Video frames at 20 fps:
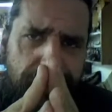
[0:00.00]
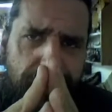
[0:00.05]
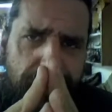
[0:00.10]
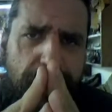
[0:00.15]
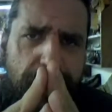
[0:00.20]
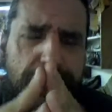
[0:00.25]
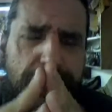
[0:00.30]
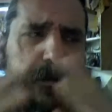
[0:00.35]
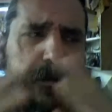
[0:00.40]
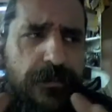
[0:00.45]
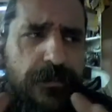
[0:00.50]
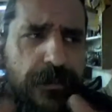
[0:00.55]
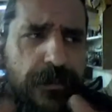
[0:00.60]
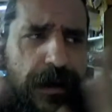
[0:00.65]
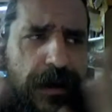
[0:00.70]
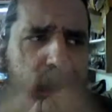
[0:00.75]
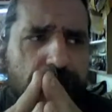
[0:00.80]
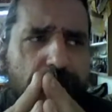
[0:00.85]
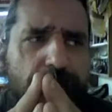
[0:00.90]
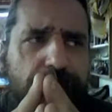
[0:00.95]
go into the
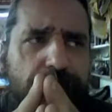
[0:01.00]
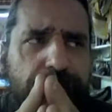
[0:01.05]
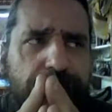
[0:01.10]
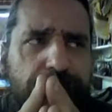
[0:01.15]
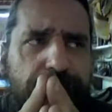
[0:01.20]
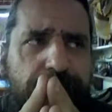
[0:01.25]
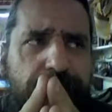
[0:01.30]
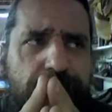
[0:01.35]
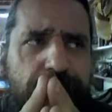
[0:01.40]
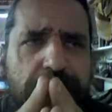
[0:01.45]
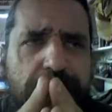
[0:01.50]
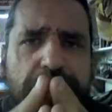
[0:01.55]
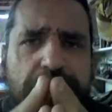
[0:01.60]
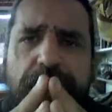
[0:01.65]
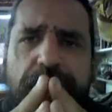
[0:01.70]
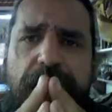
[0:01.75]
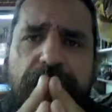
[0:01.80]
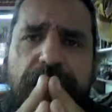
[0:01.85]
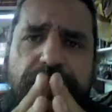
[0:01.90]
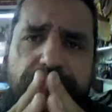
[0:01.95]
realm
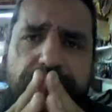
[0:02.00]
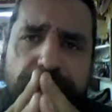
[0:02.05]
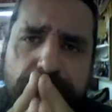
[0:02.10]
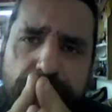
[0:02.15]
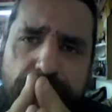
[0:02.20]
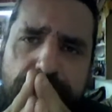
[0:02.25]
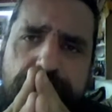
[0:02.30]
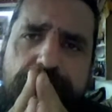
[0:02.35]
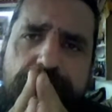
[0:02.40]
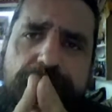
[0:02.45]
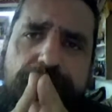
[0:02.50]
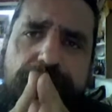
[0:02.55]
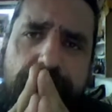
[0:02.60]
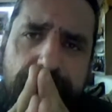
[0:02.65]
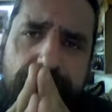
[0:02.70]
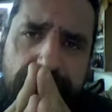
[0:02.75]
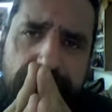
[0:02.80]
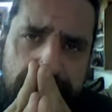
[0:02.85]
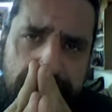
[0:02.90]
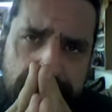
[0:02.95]
of pure
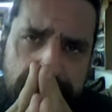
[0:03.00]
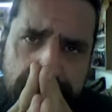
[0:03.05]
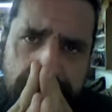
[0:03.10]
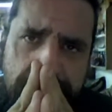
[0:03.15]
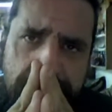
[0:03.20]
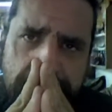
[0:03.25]
spirit.